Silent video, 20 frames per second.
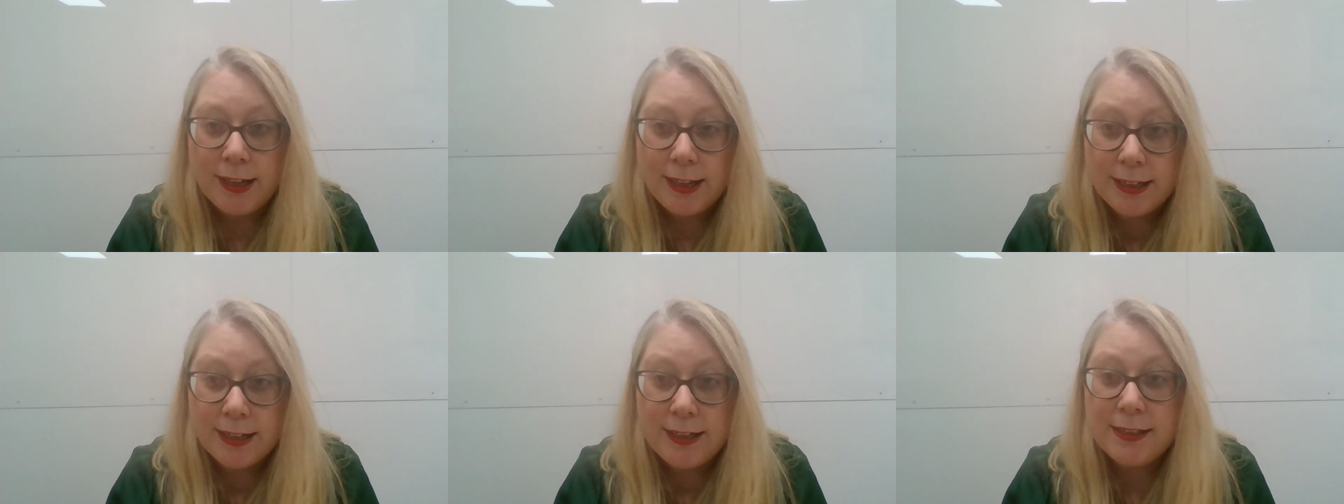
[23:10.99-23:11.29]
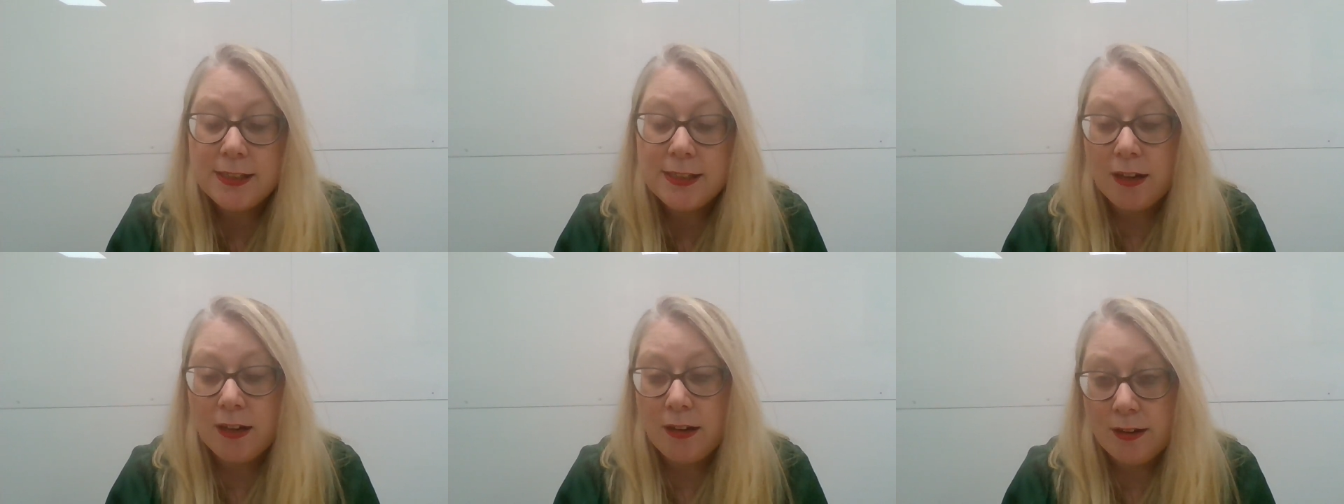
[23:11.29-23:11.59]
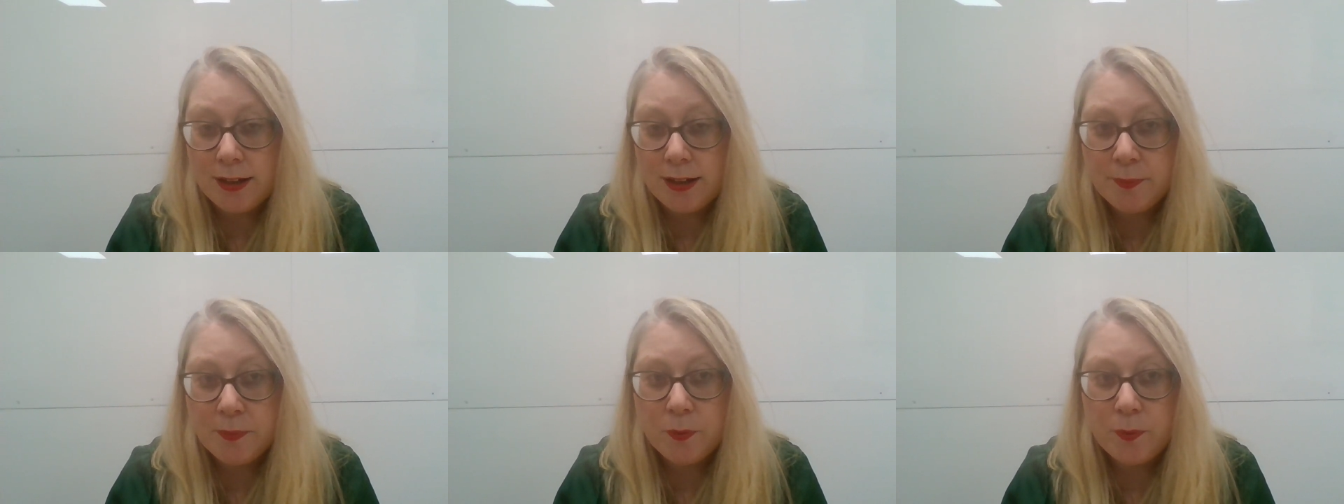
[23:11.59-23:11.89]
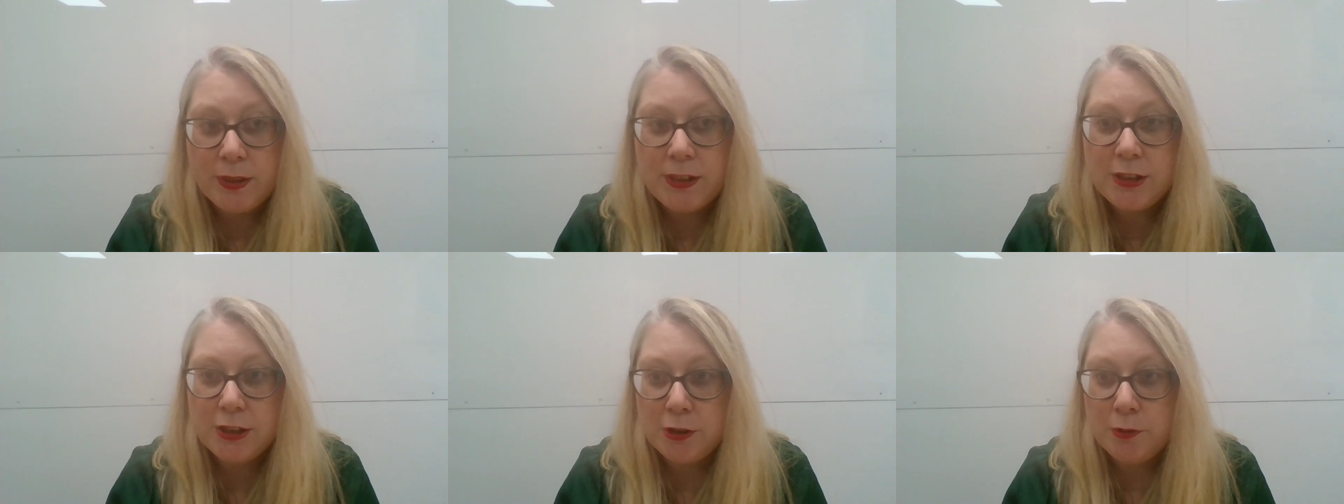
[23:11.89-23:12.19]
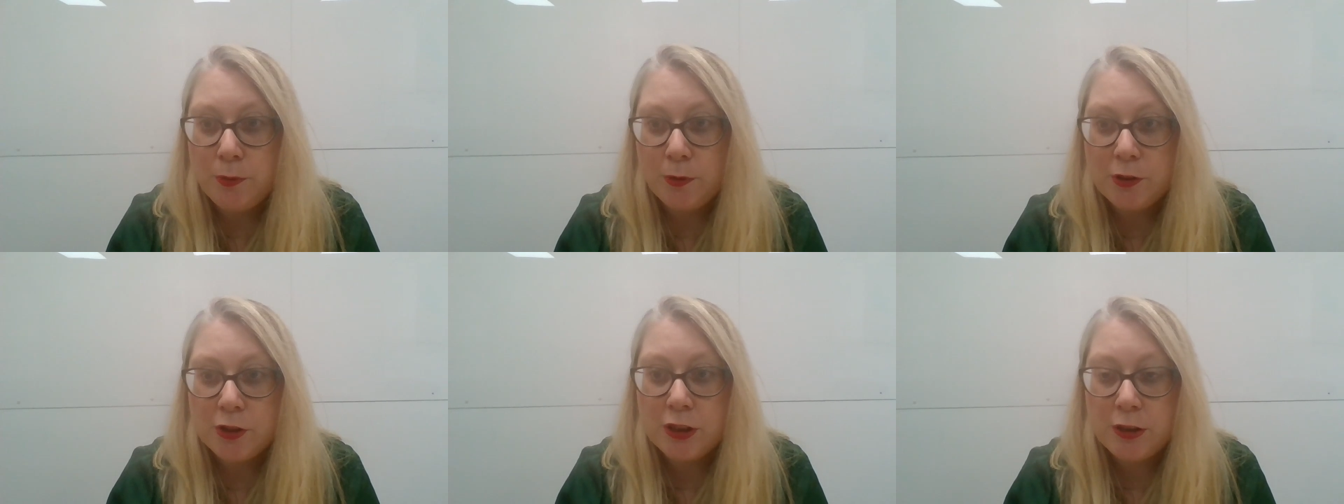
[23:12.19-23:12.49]
In time, we
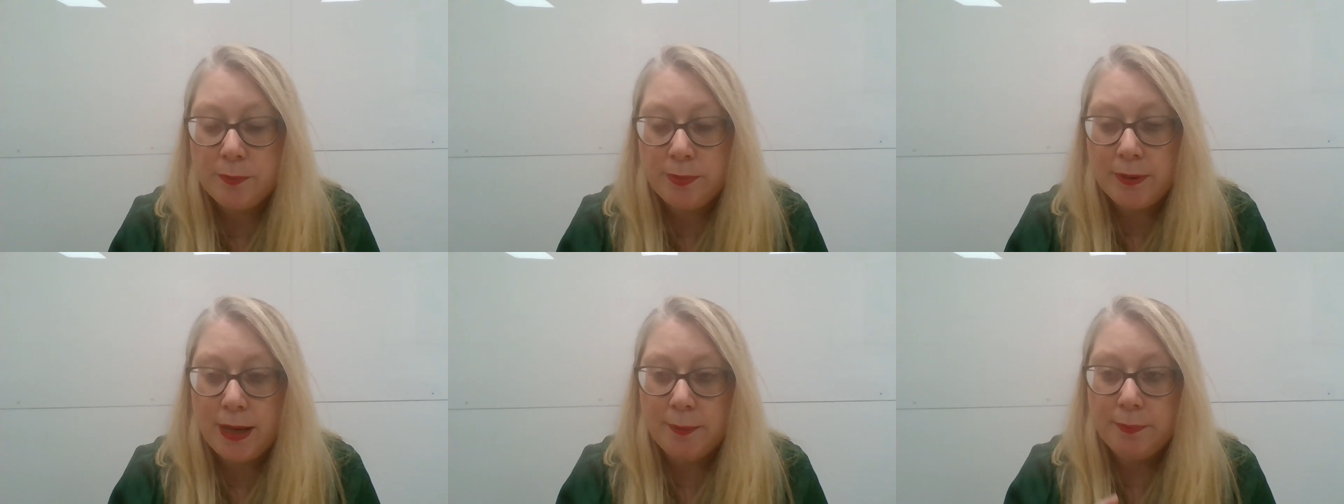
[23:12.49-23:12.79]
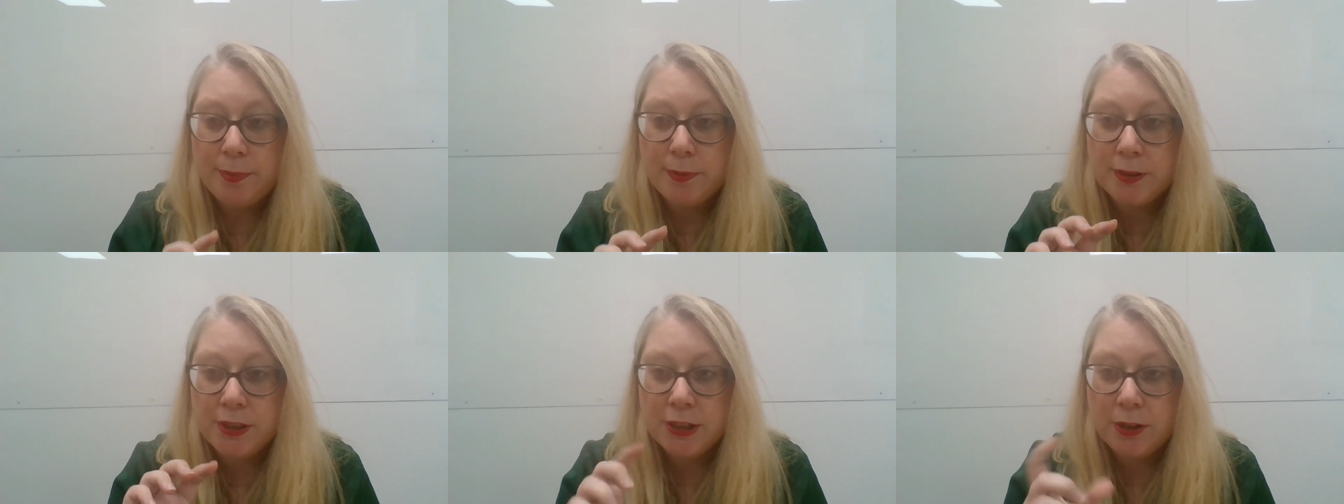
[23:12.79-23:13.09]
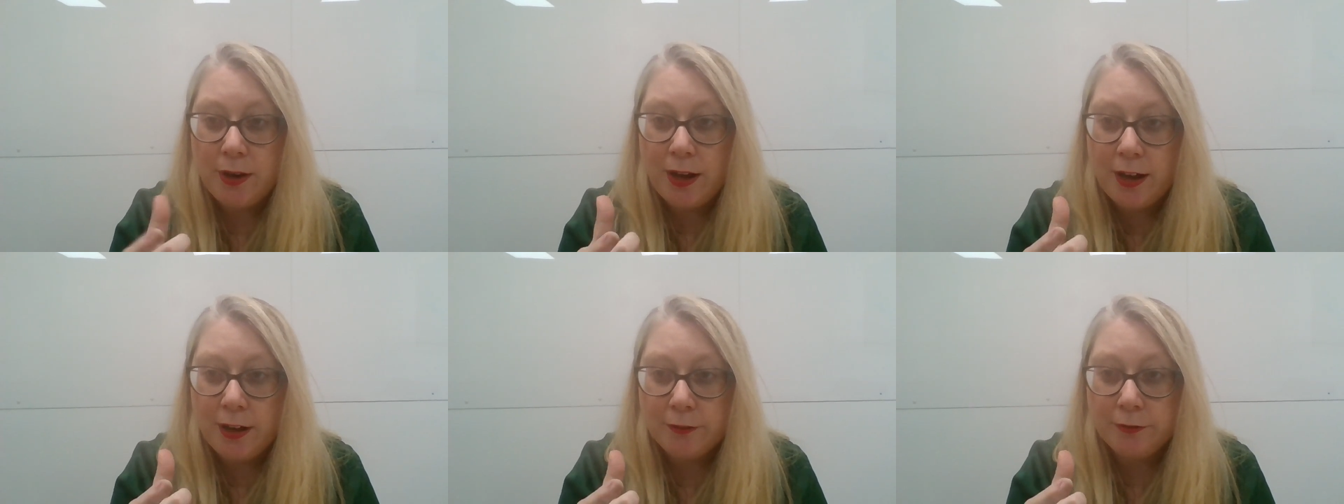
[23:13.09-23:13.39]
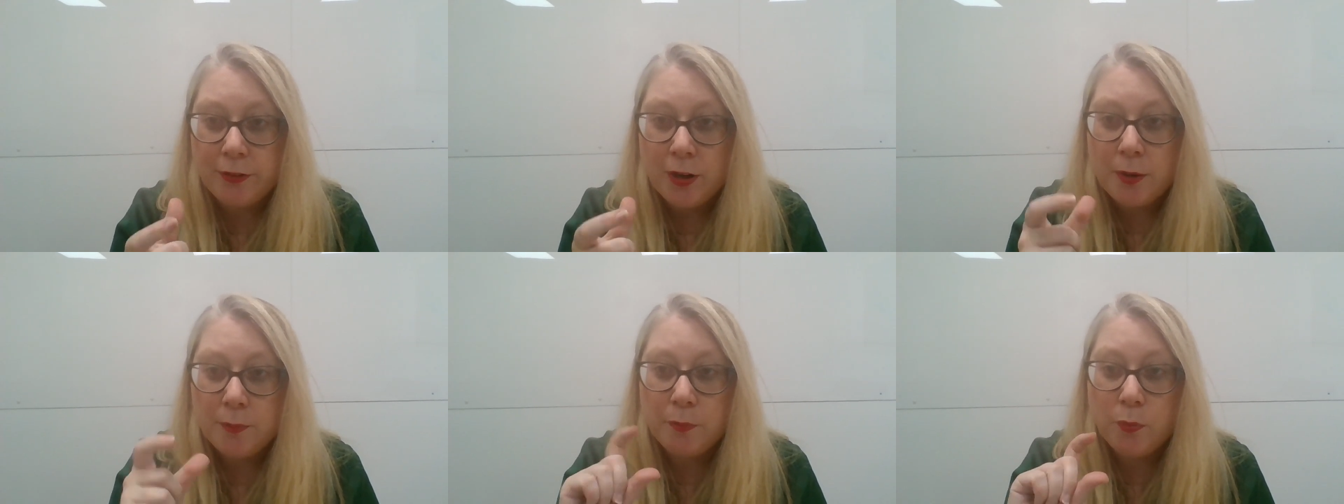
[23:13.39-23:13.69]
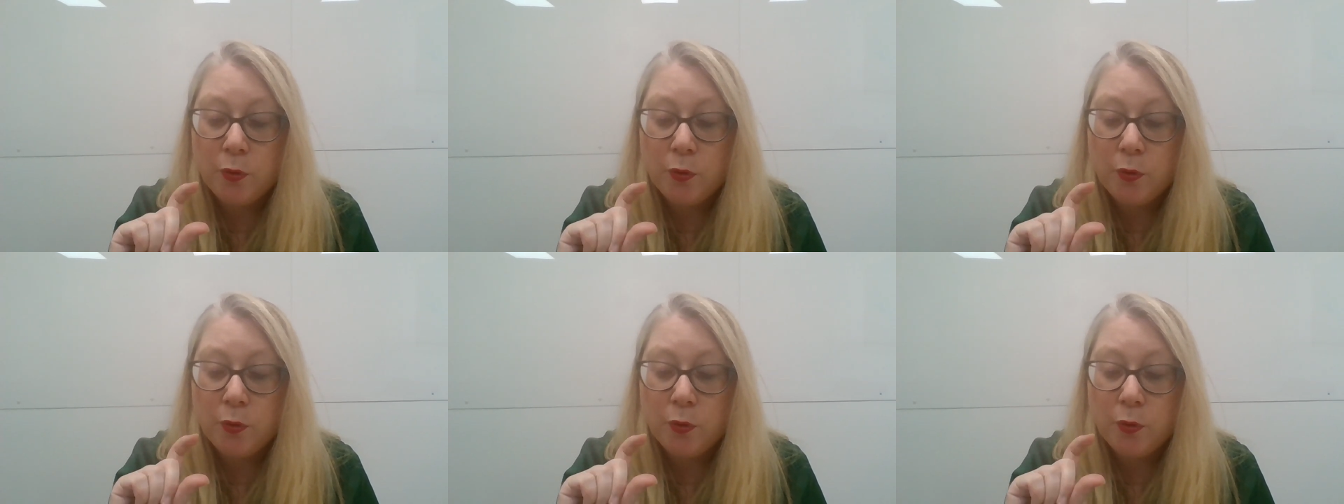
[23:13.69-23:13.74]
do want to be able to have